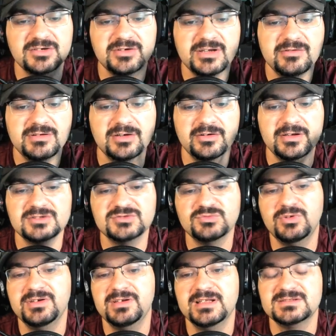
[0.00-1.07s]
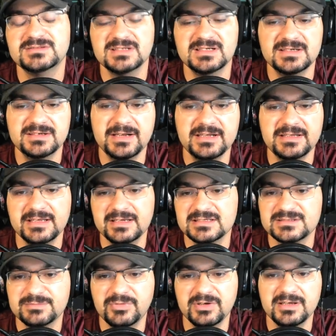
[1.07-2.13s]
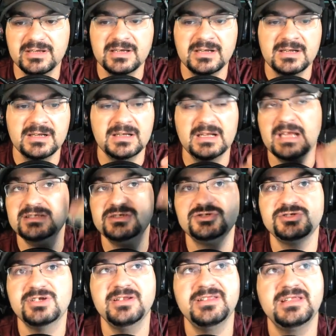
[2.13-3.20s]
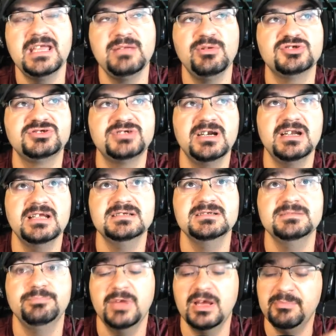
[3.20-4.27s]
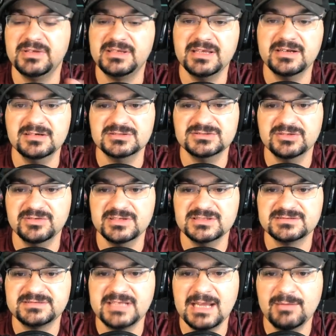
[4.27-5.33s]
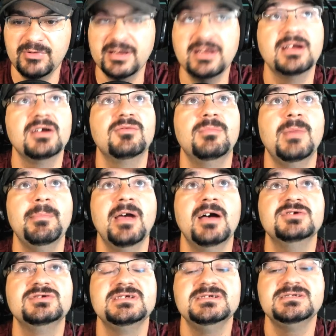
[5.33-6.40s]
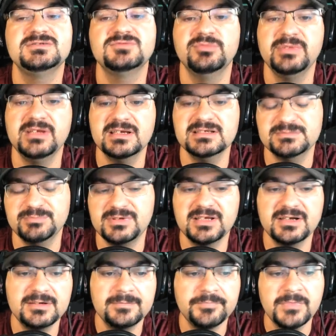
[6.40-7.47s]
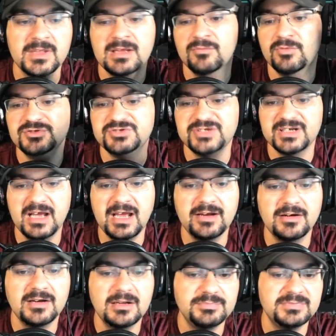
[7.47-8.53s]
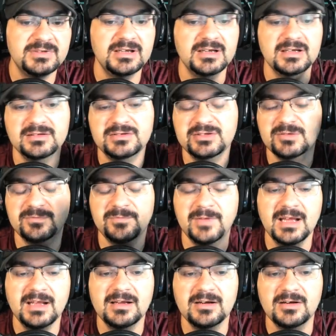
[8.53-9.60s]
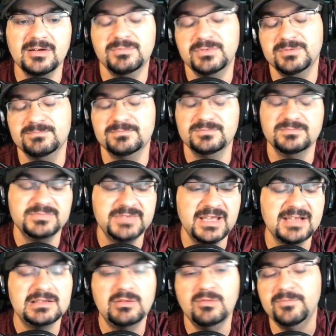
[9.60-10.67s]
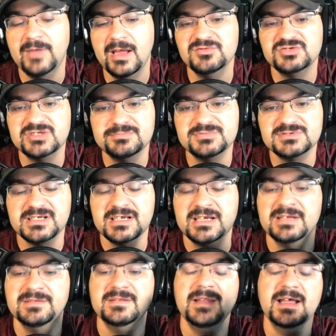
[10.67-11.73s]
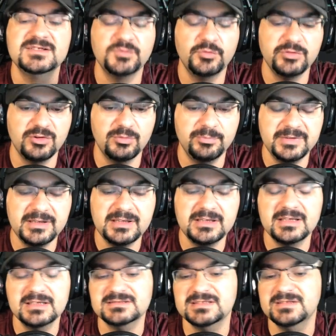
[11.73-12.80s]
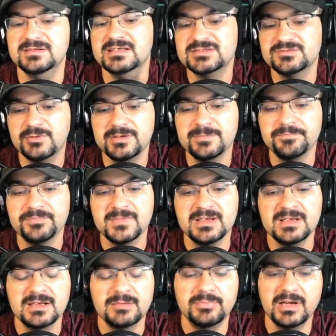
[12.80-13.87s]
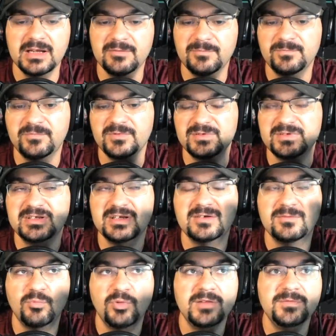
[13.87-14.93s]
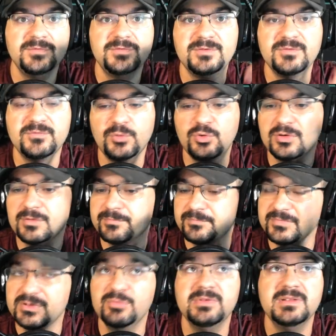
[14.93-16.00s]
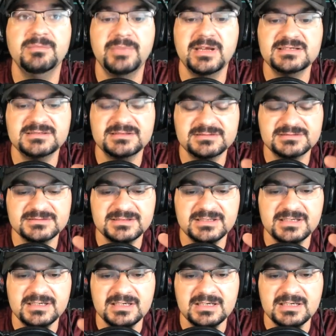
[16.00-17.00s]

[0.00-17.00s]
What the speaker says: So here we go. Here's one that's 90k ISK, but as you start the game, you'll start at a beginner. So this tab right here where my mouse is will be a beginner. Once you get a higher up to tier 5 or tech level 5 ships, then that's where you'll be, is in this one. But for tier 1 through 4, you'll be in the basics.